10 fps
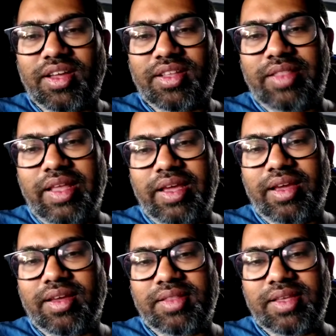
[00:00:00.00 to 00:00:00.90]

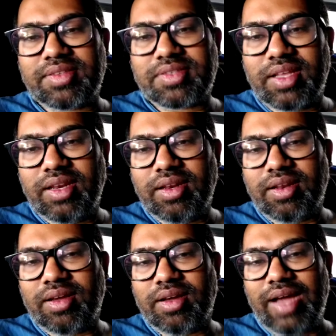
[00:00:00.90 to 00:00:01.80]
they still
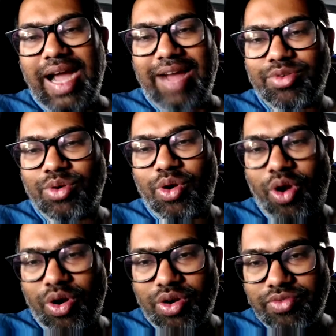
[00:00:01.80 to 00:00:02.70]
have to
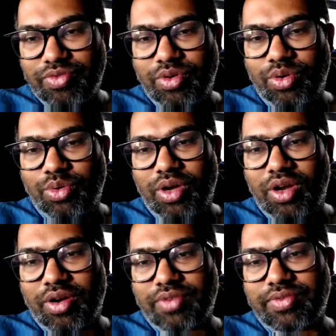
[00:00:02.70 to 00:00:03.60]
do a
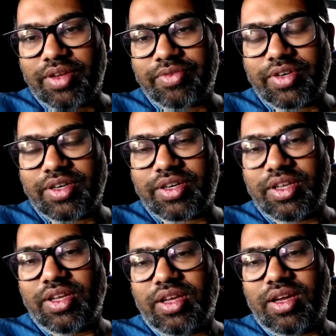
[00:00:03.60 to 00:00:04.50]
lot of effort
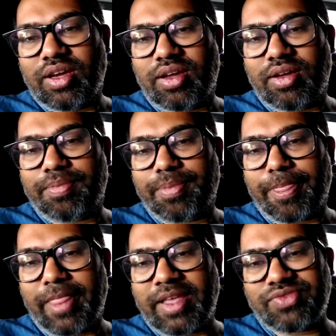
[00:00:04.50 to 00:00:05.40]

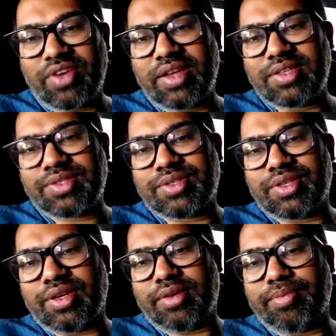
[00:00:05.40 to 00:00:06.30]
as far as
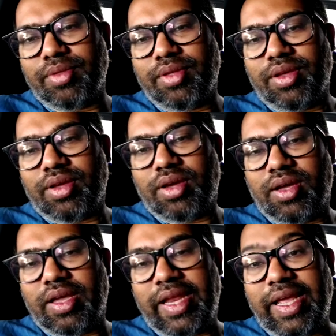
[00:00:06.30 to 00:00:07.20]

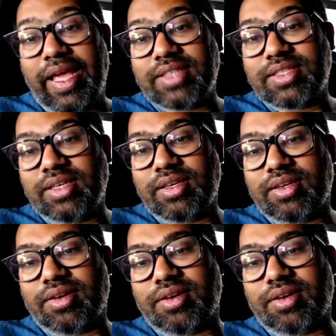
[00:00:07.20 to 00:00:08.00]
engaging